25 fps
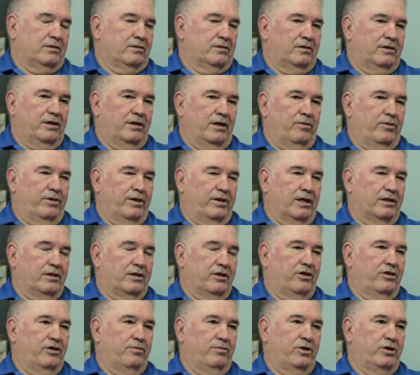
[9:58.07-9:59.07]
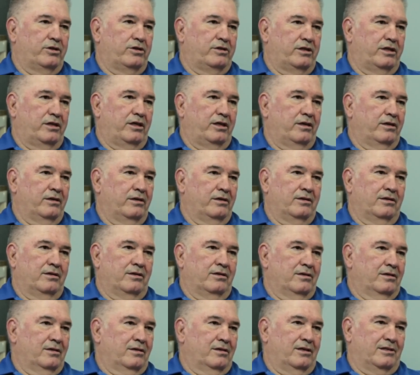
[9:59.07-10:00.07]
you know, without the community,
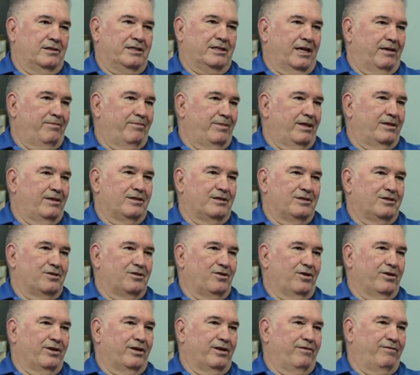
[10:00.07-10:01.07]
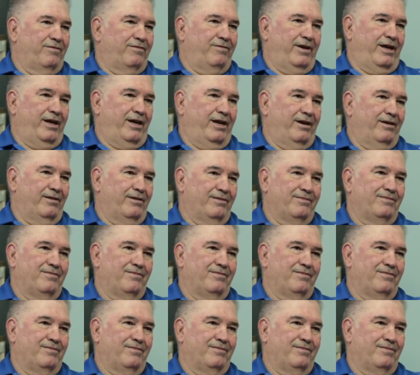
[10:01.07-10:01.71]
it's going to be this dogged affair,